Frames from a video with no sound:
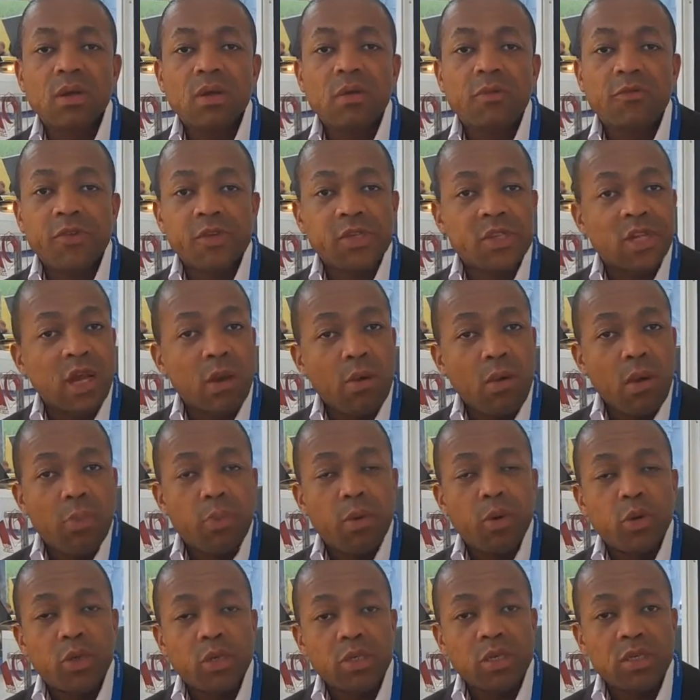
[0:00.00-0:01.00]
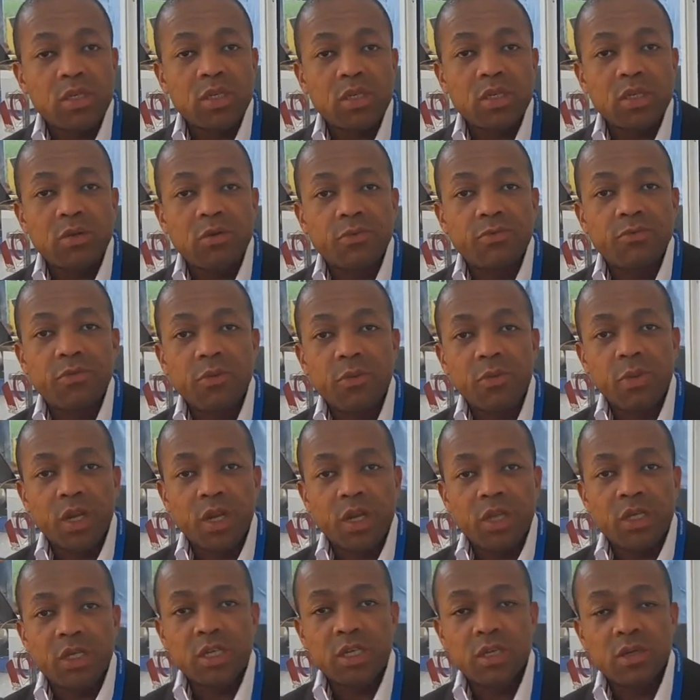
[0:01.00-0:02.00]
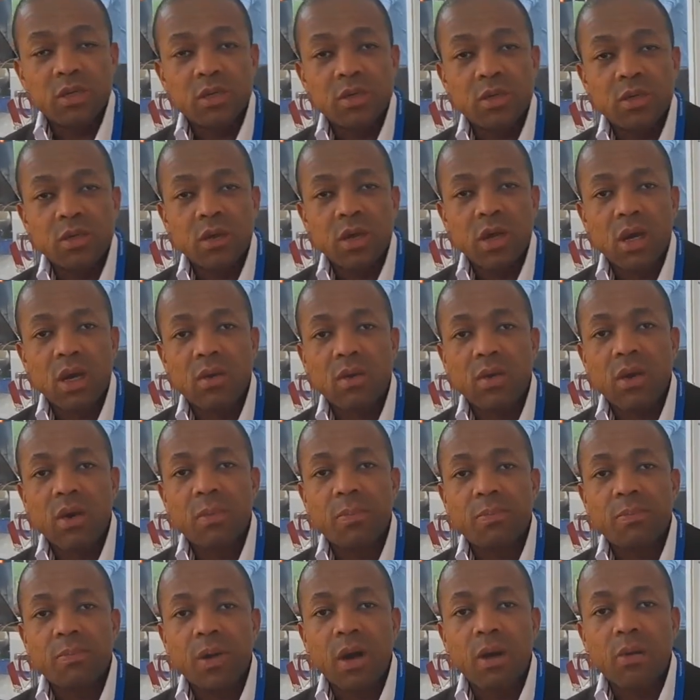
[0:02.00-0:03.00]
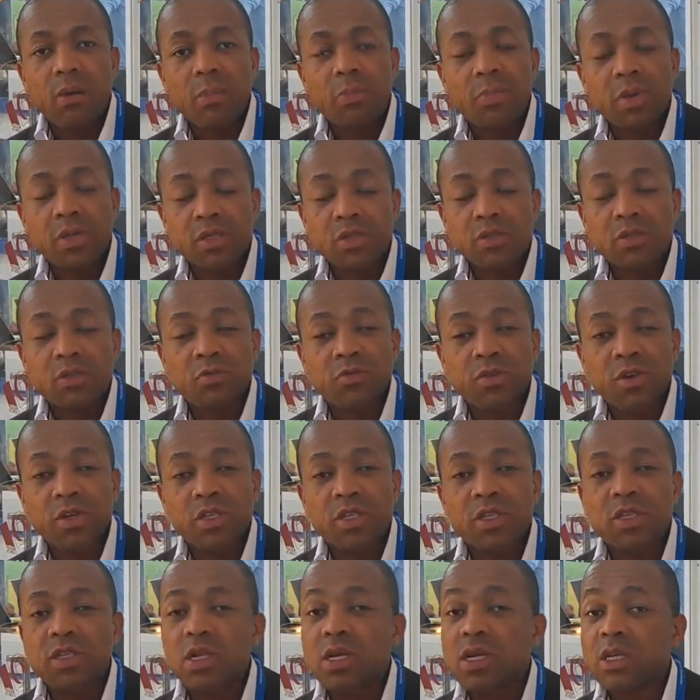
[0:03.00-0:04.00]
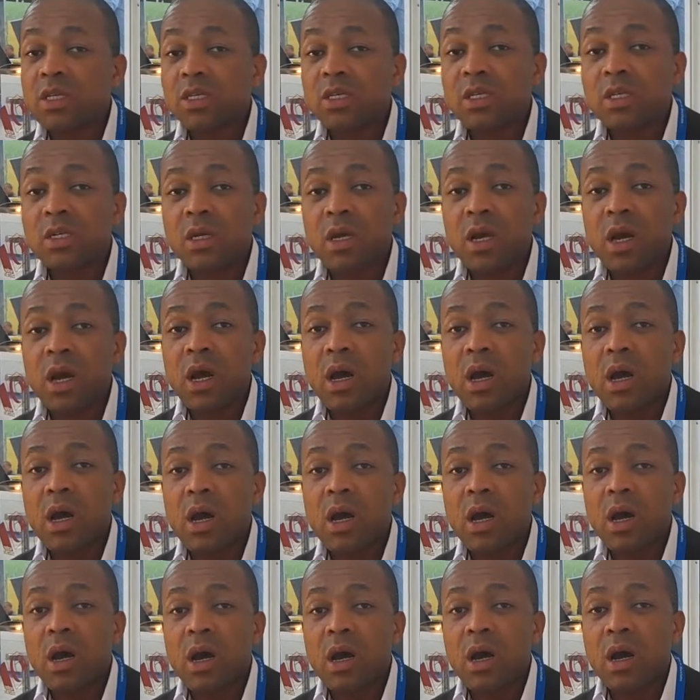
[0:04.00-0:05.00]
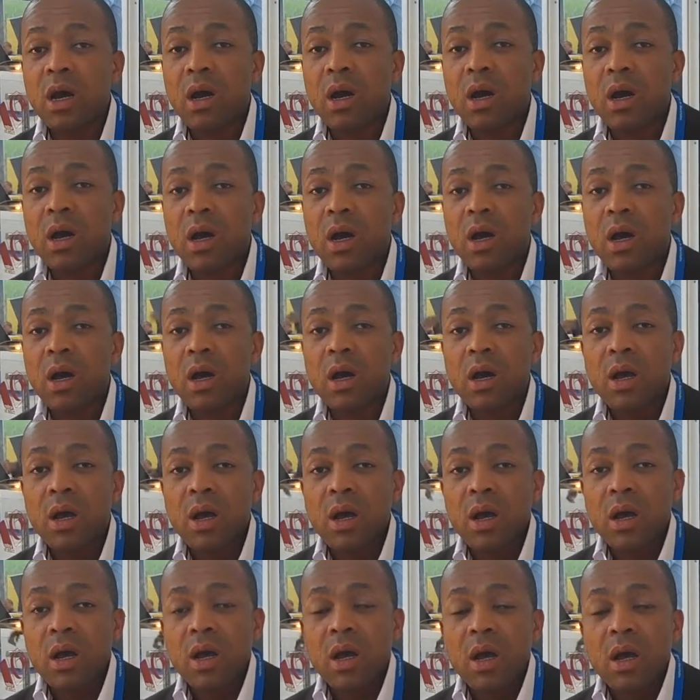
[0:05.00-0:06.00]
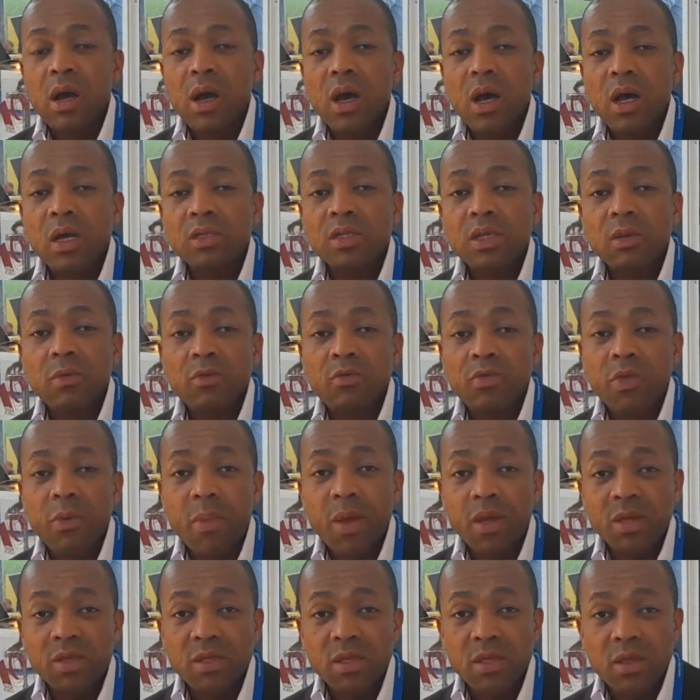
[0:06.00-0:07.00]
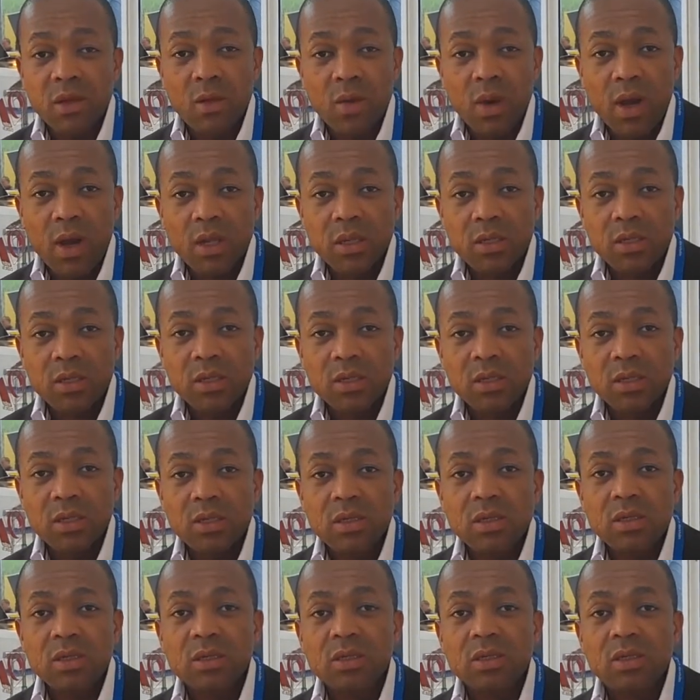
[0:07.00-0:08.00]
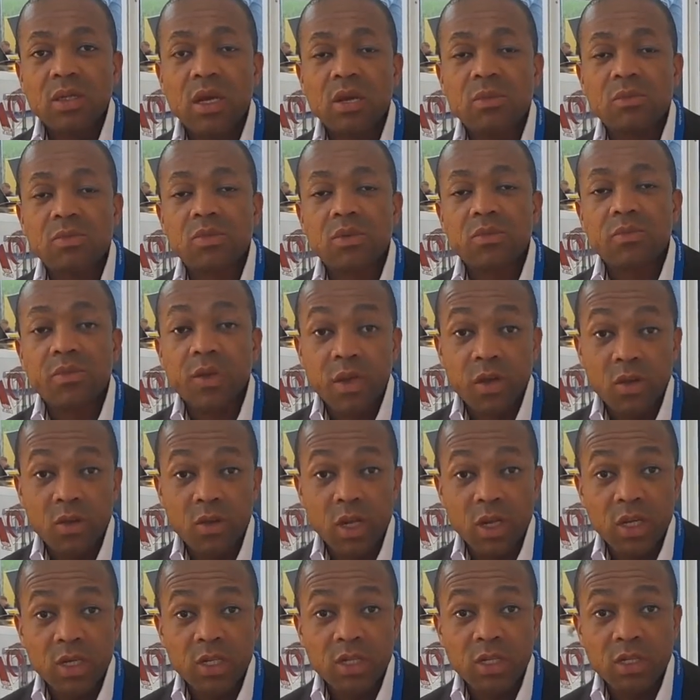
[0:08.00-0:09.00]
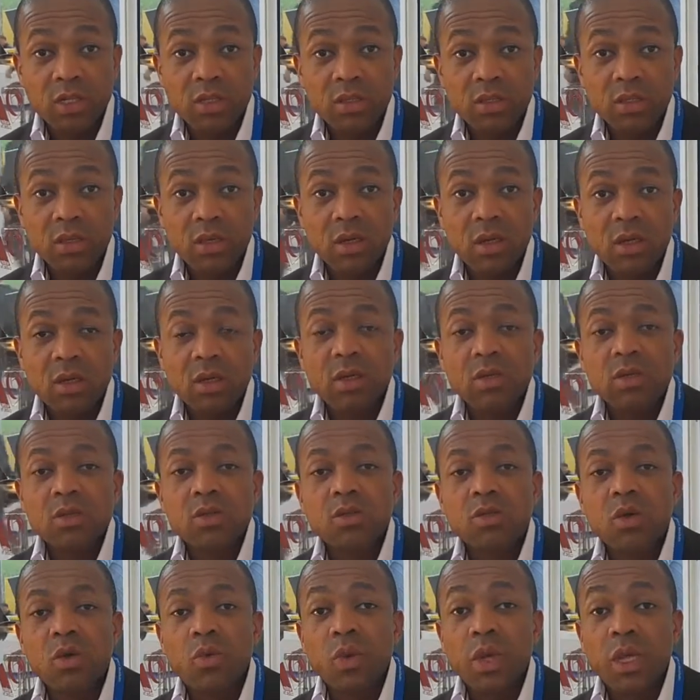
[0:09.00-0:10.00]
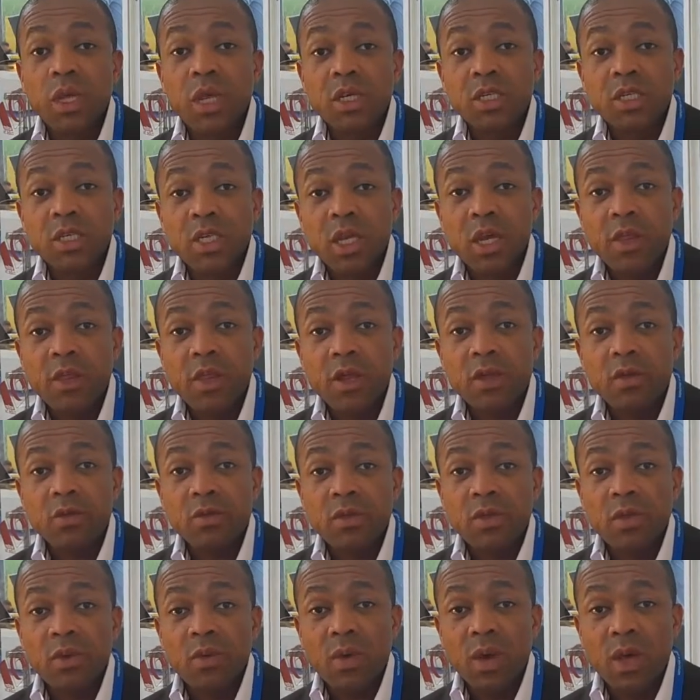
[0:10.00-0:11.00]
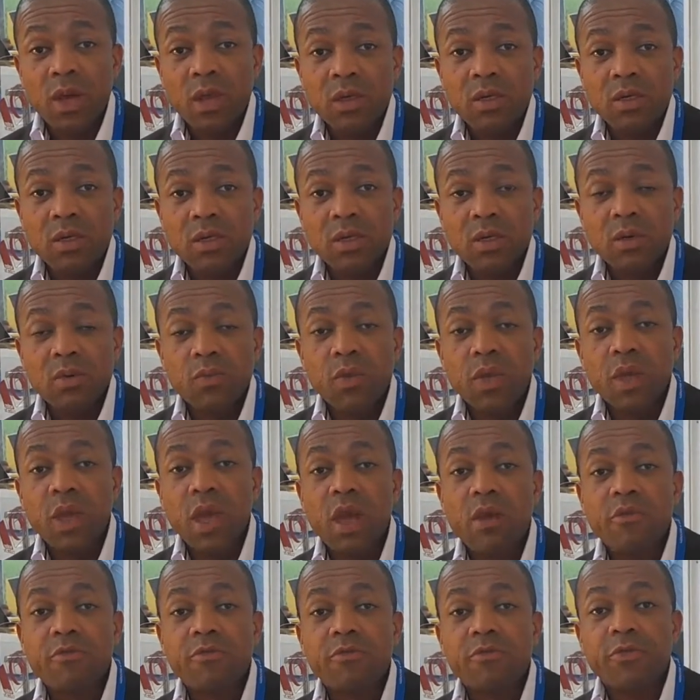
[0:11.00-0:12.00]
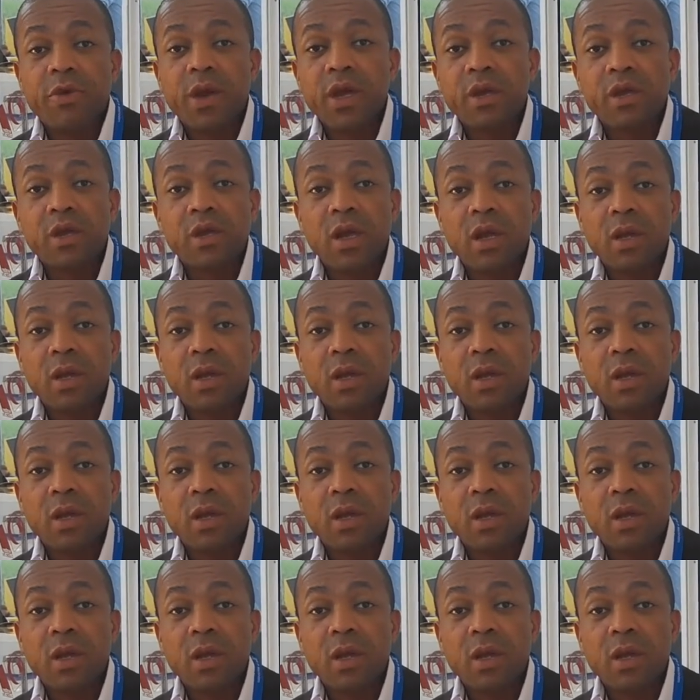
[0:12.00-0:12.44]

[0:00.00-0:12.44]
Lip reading: Firstly, our policy formulation, our pieces of legislation are some of the best in the world in terms of regulation. So we can share that in the world. We have had